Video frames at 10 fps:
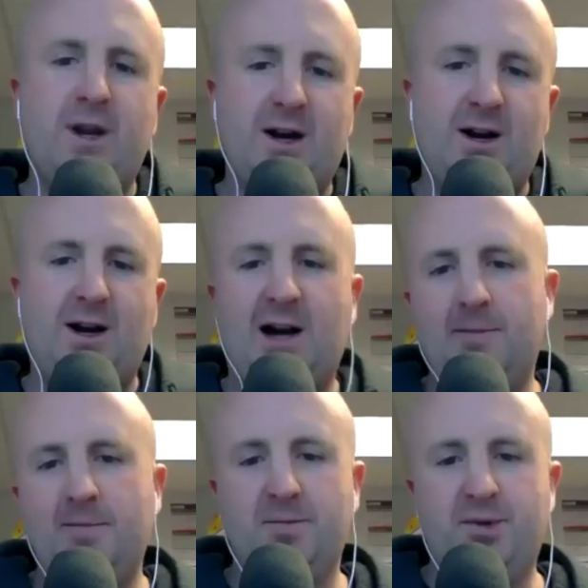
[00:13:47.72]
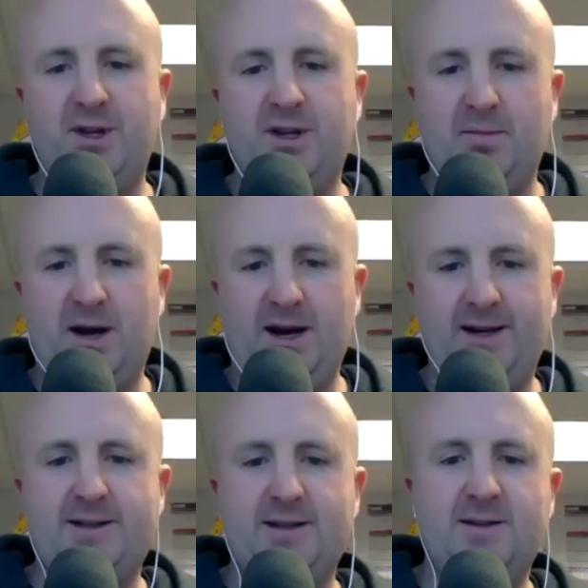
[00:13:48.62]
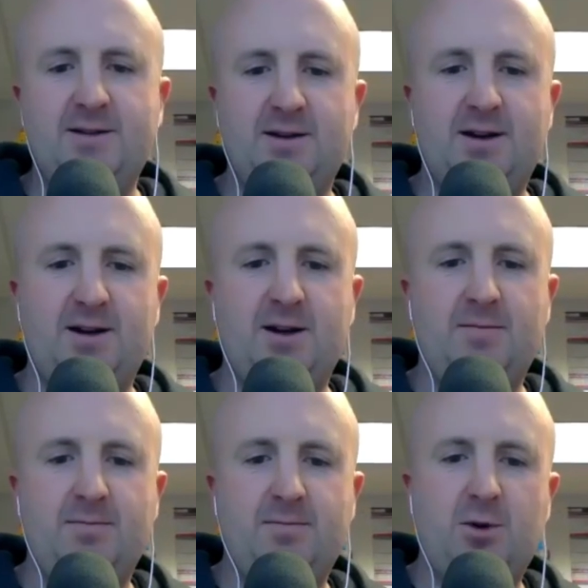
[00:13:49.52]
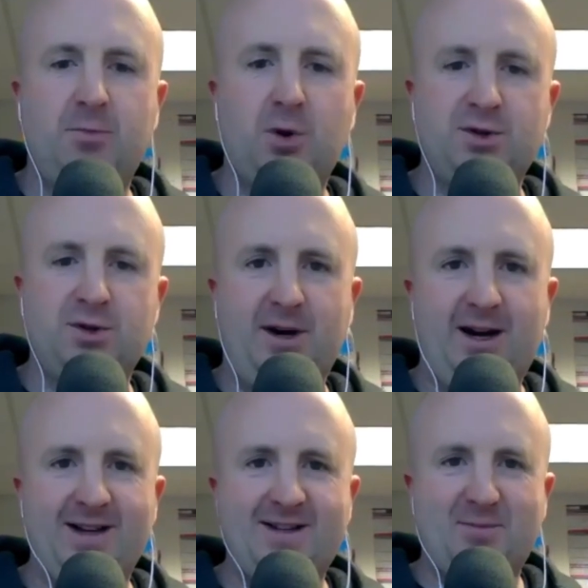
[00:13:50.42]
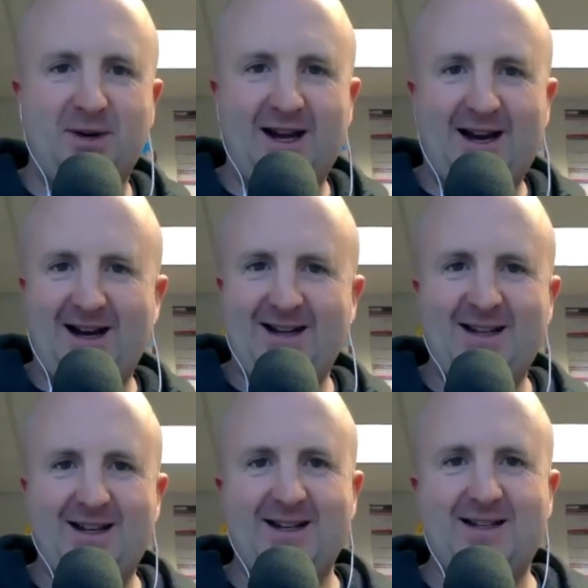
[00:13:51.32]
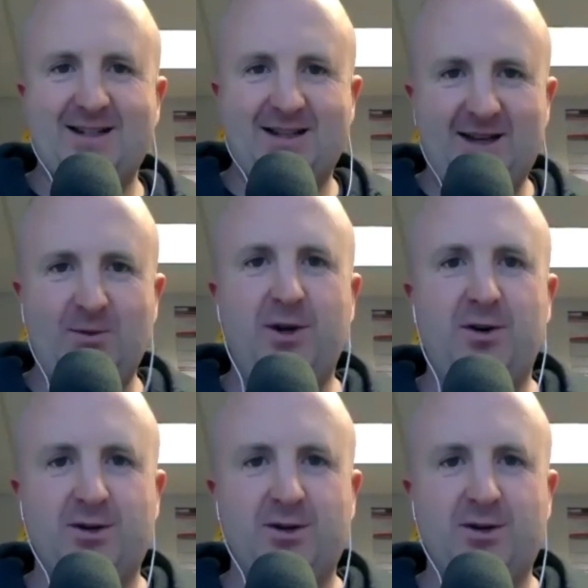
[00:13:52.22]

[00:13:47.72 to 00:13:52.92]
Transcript: Uh, I'm completely biased, um, or mostly biased, but I tend to see what you're